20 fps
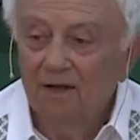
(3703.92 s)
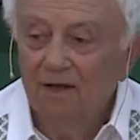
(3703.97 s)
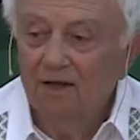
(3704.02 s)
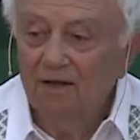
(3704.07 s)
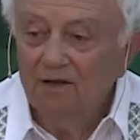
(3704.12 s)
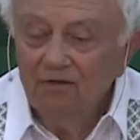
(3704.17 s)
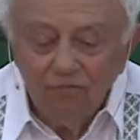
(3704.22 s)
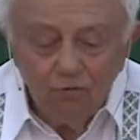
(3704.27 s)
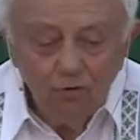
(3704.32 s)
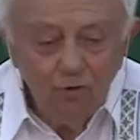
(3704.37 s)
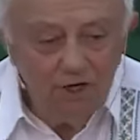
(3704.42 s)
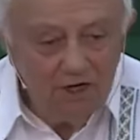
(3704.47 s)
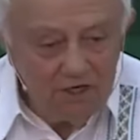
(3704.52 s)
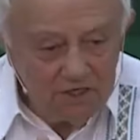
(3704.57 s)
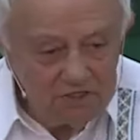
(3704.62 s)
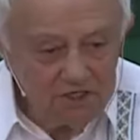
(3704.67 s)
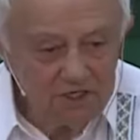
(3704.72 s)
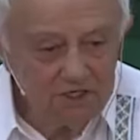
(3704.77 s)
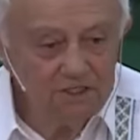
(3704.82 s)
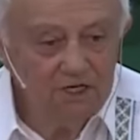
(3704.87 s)
If we are
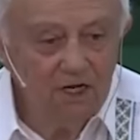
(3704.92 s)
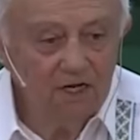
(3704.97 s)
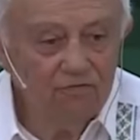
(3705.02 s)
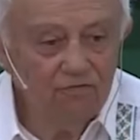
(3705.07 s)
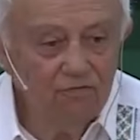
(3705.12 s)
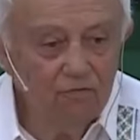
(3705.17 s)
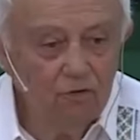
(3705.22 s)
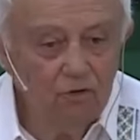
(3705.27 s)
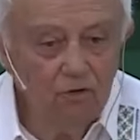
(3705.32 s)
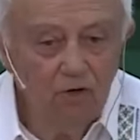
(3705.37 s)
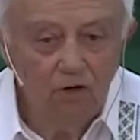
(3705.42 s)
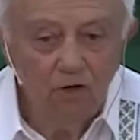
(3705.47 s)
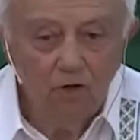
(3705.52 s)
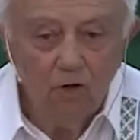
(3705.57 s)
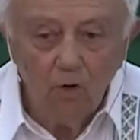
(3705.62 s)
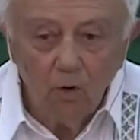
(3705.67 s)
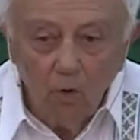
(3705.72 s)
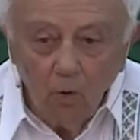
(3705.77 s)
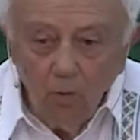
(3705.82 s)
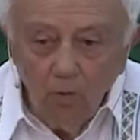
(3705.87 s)
successful,
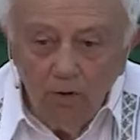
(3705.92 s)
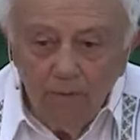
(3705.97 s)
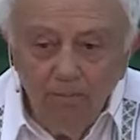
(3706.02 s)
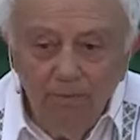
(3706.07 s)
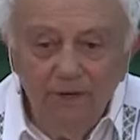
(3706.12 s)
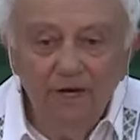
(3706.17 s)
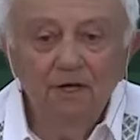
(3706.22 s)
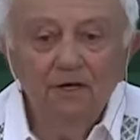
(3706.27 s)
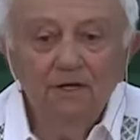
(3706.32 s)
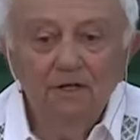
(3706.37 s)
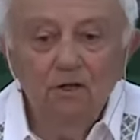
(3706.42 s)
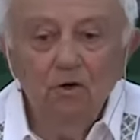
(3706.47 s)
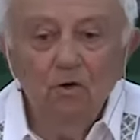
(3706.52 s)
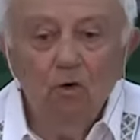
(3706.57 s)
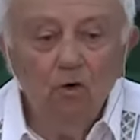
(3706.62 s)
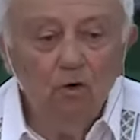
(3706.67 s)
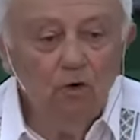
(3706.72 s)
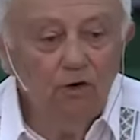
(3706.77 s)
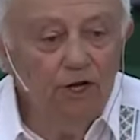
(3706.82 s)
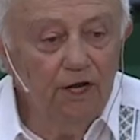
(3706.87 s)
we bring the
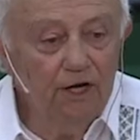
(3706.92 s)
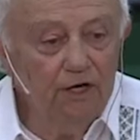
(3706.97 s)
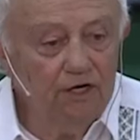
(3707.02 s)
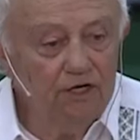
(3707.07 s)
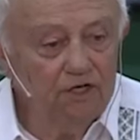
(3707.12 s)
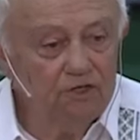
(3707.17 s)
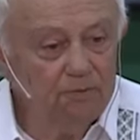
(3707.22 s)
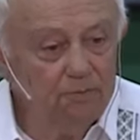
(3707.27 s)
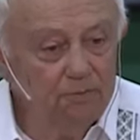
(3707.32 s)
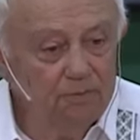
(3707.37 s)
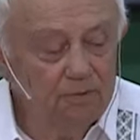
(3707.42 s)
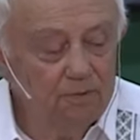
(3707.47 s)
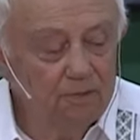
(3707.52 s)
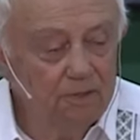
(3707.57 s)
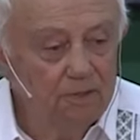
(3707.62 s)
organism